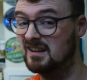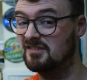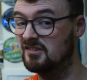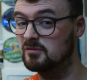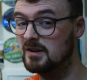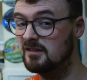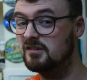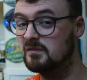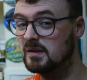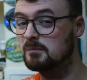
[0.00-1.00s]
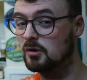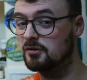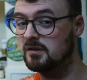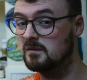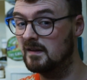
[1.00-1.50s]
glass is a relatively
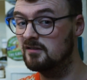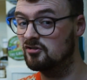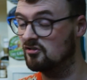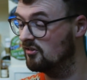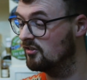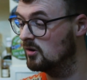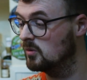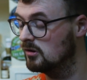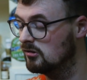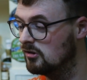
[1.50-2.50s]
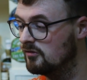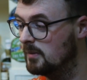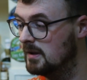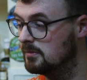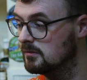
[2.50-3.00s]
modern invention, so a lot of
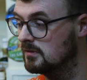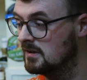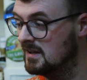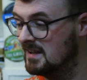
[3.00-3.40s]
people